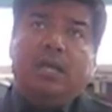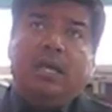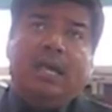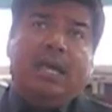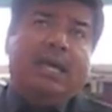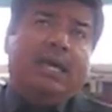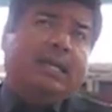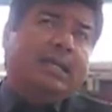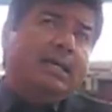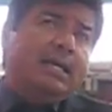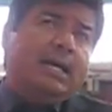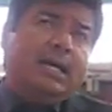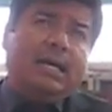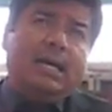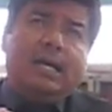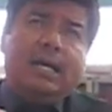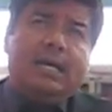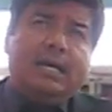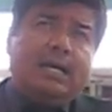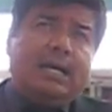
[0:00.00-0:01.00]
And
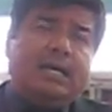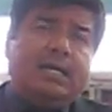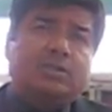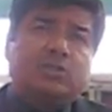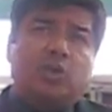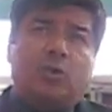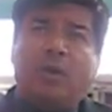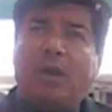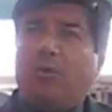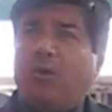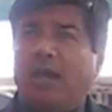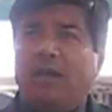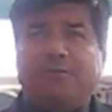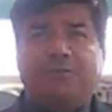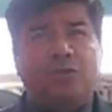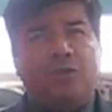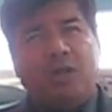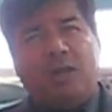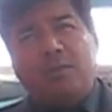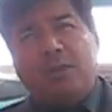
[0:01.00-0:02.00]
I told my wife,
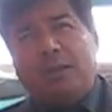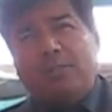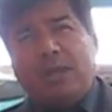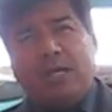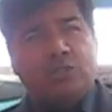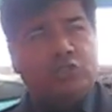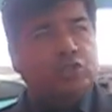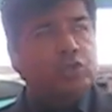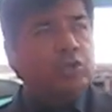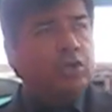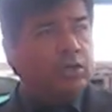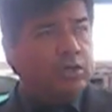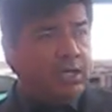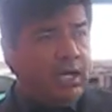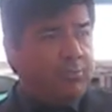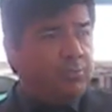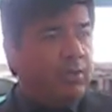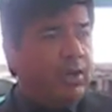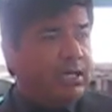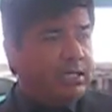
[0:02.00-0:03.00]
I'm not sure that
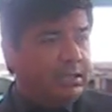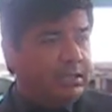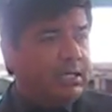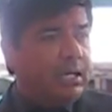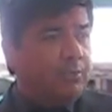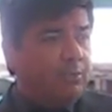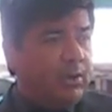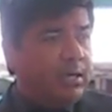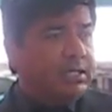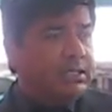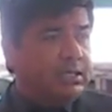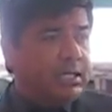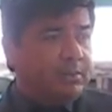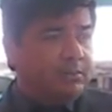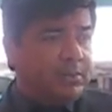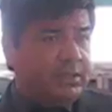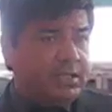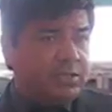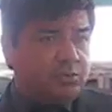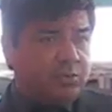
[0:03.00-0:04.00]
I'm ready yet,
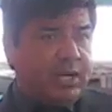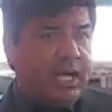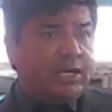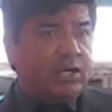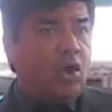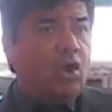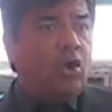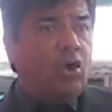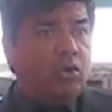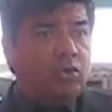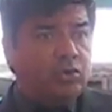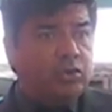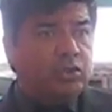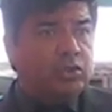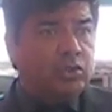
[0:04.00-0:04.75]
because when I go,